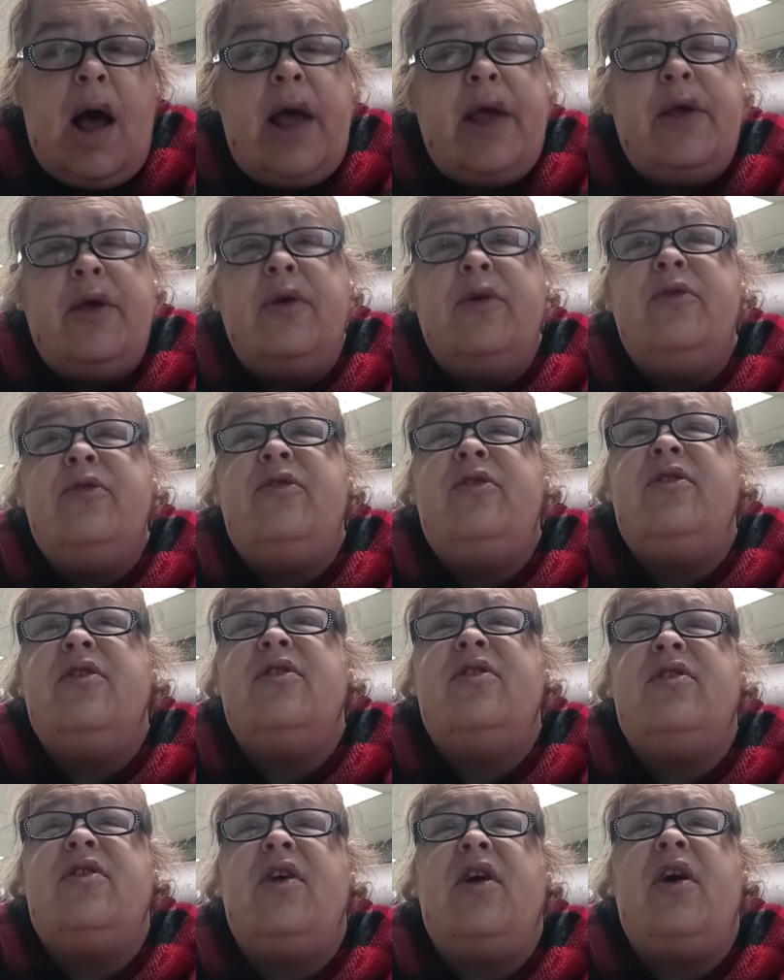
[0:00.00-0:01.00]
I used
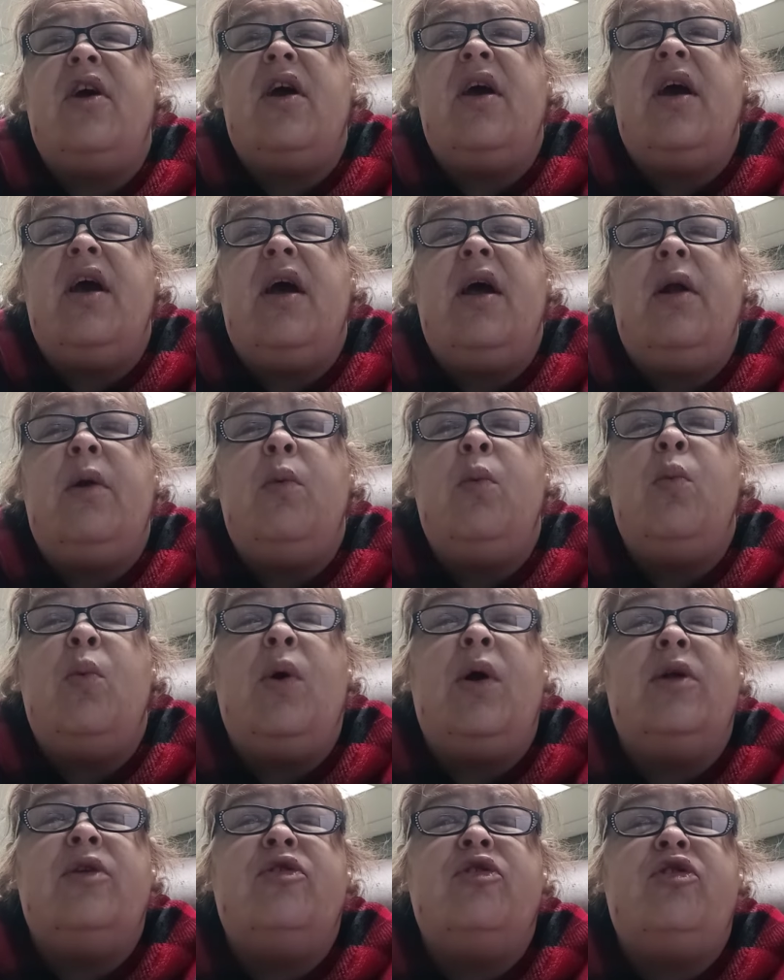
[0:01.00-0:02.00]
to stare and
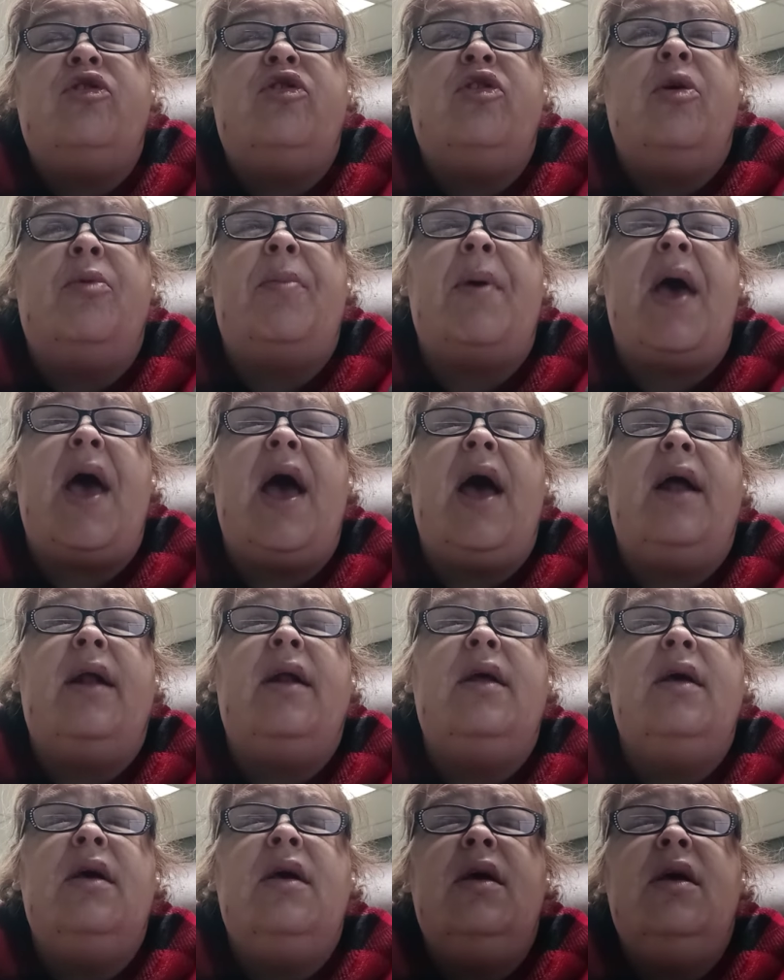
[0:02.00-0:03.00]
want so
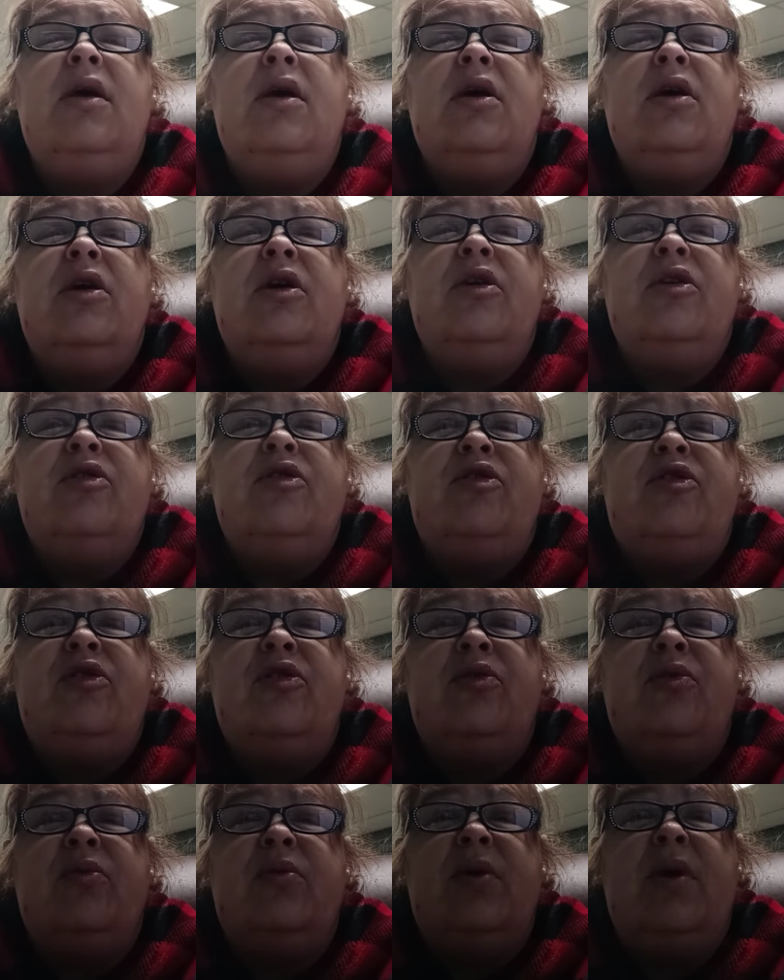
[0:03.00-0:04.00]
bad
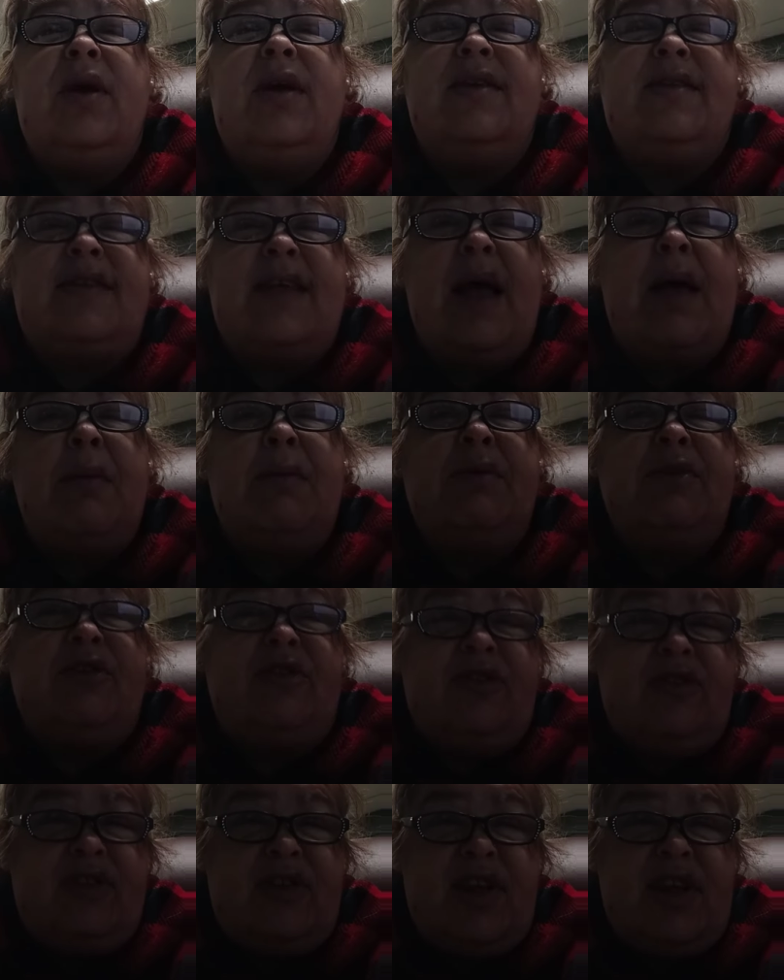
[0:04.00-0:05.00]
to
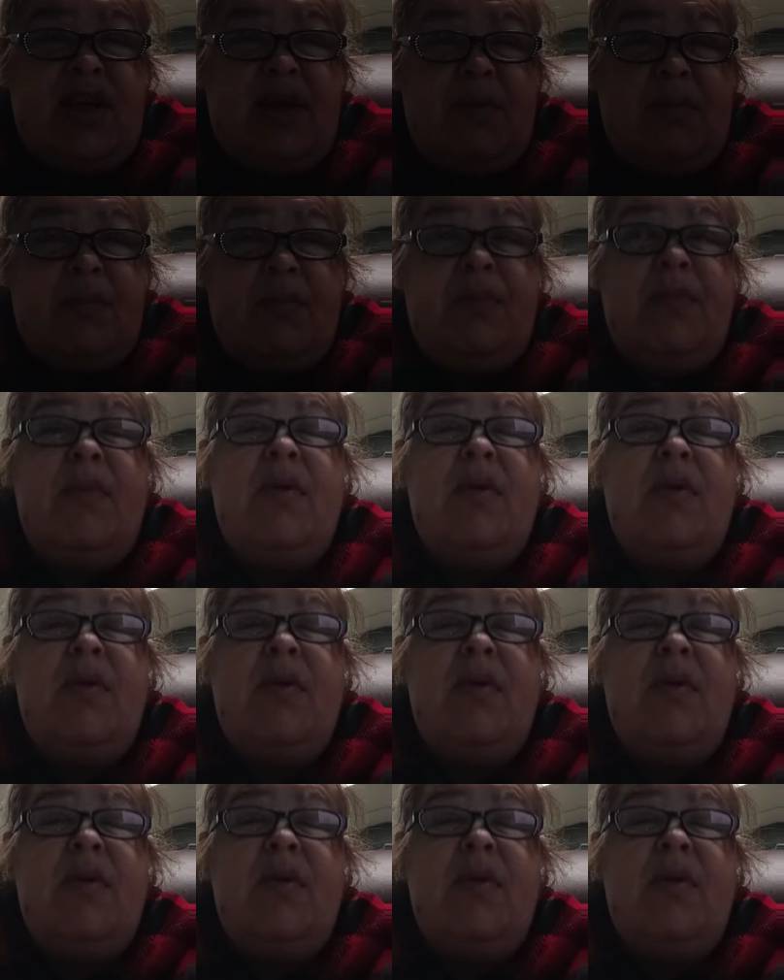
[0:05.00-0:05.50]
establish a team.